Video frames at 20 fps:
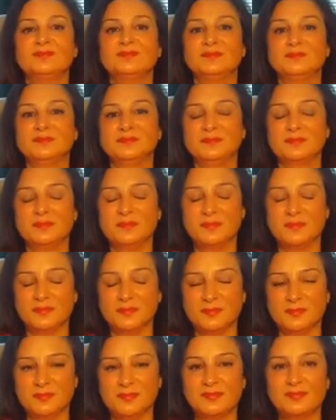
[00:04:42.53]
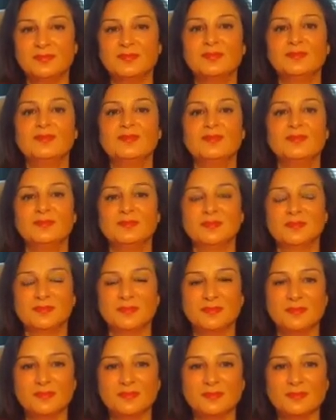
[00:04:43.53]

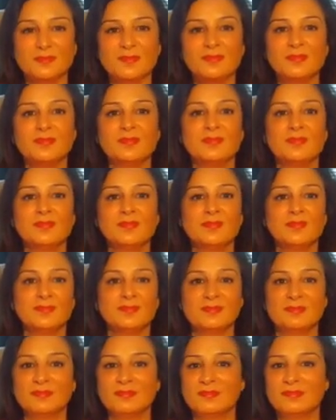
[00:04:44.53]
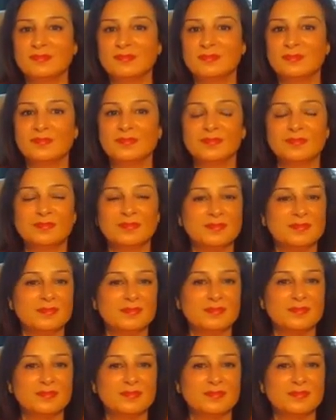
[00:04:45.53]
This person isn't speaking.